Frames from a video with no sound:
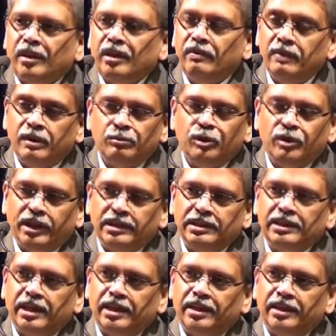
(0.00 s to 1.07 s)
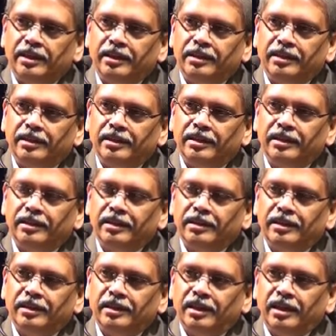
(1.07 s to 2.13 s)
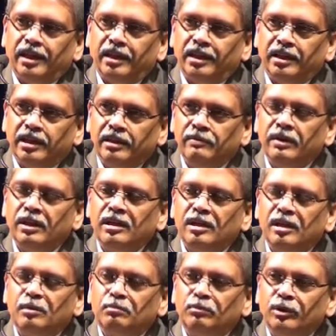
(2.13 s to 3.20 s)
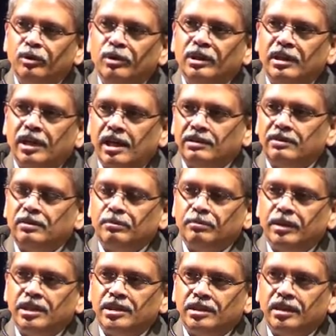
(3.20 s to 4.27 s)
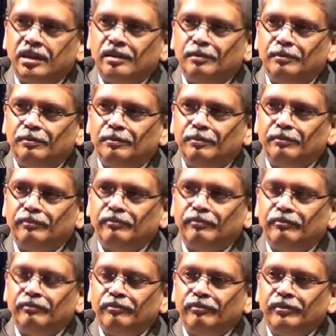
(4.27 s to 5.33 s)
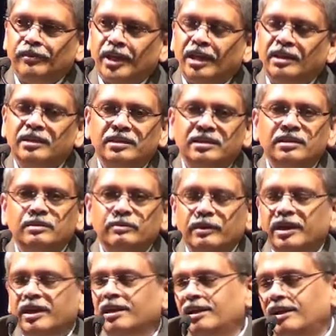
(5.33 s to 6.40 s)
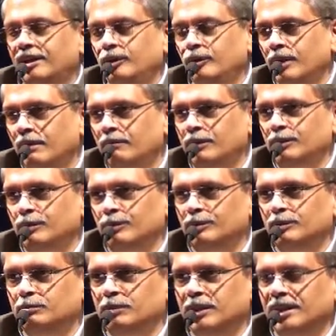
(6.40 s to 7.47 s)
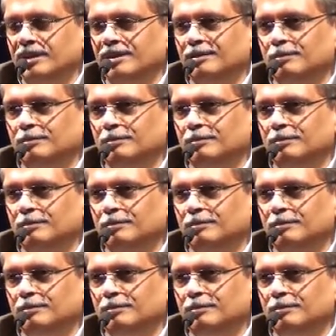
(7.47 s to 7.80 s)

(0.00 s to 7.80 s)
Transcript: even more exciting, and even more transformational. And this is where you have a role to play.